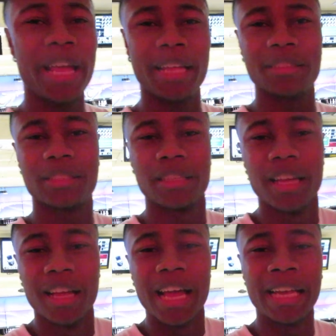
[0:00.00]
pins,
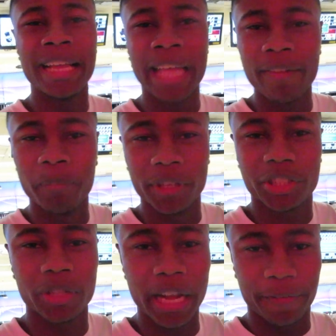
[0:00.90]
and they gave him a
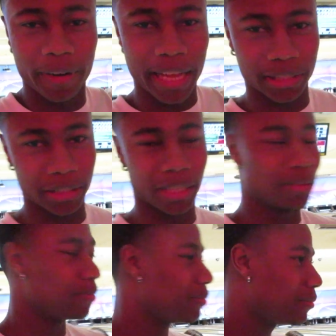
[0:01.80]
strike for that shit.
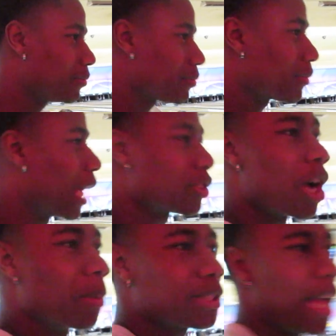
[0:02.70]
We got
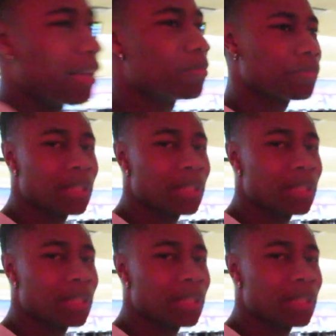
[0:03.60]
it on camera.